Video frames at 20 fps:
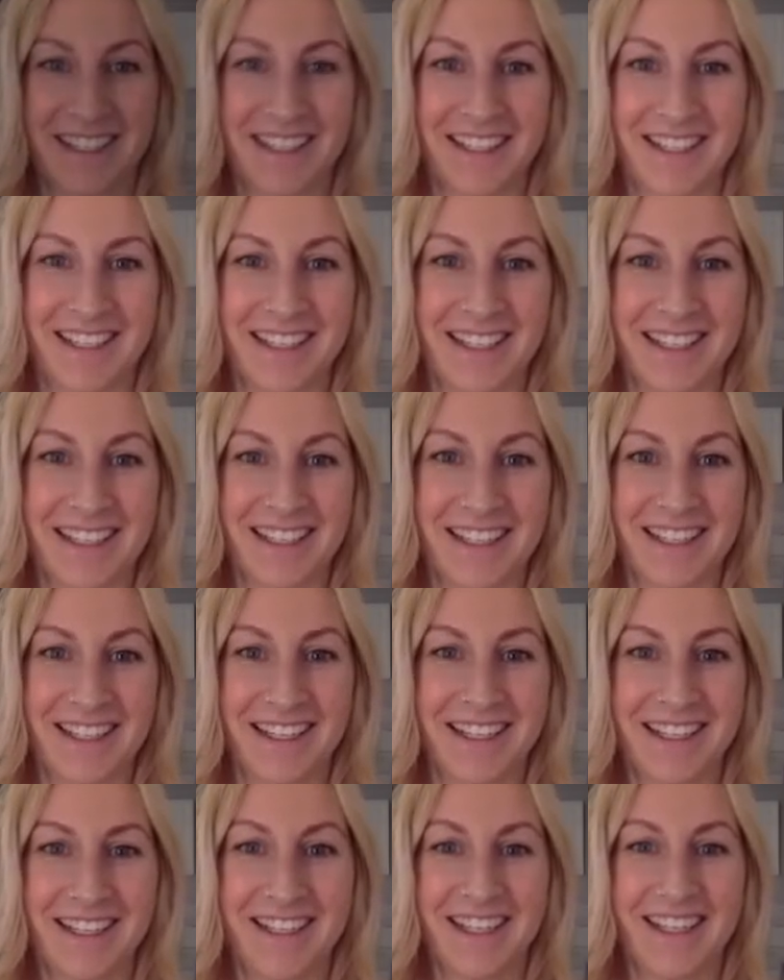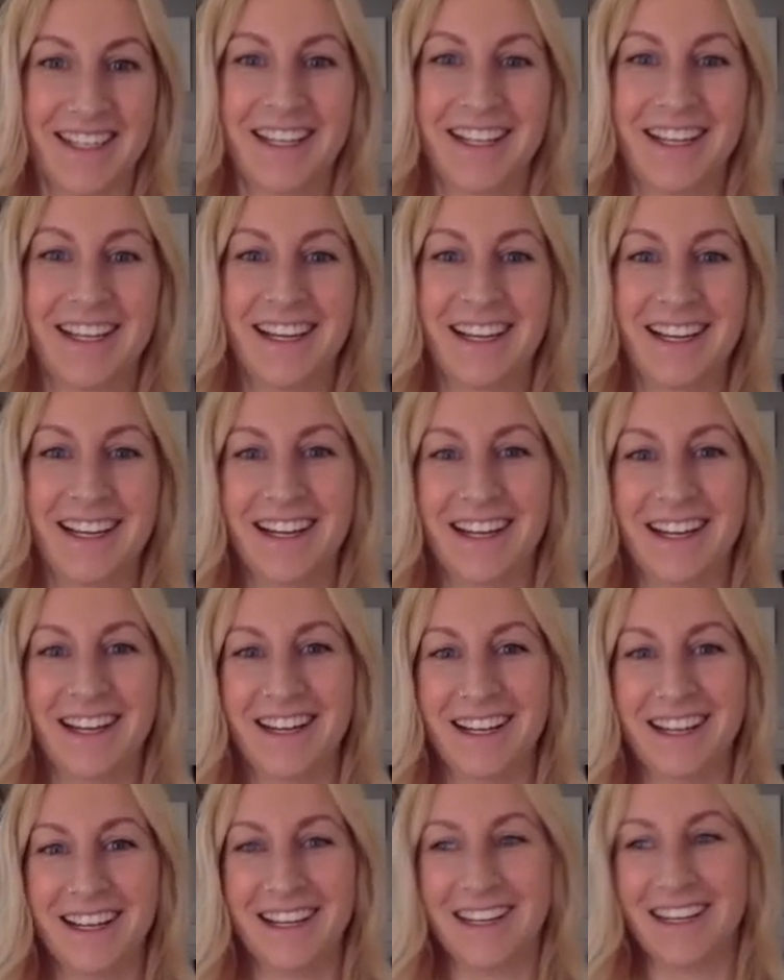
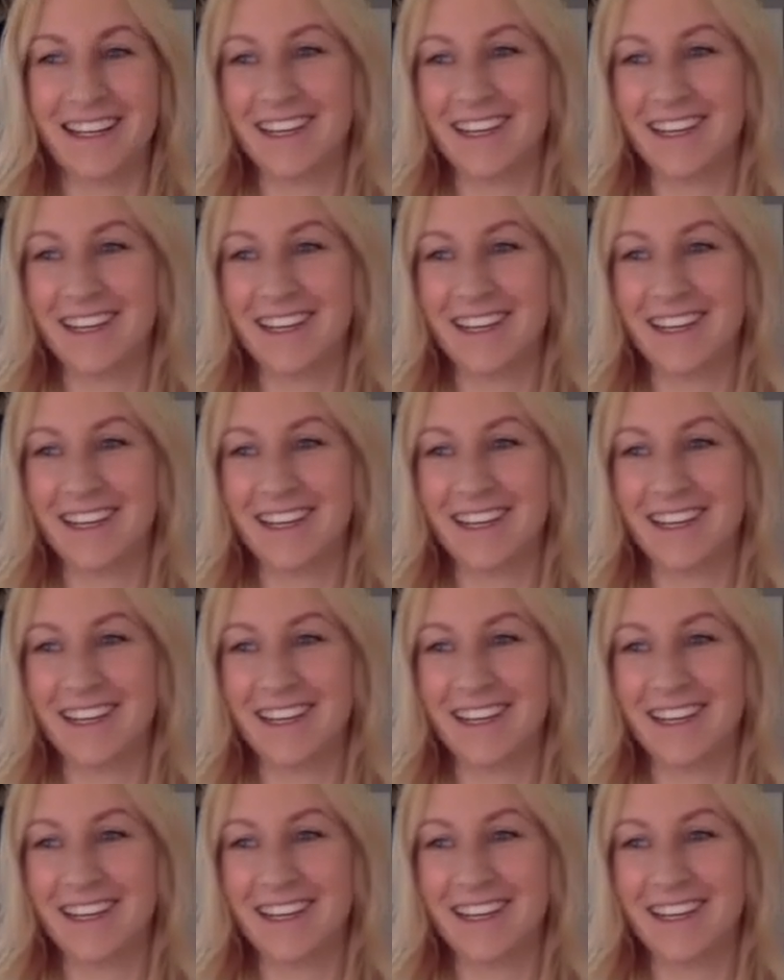[no speech]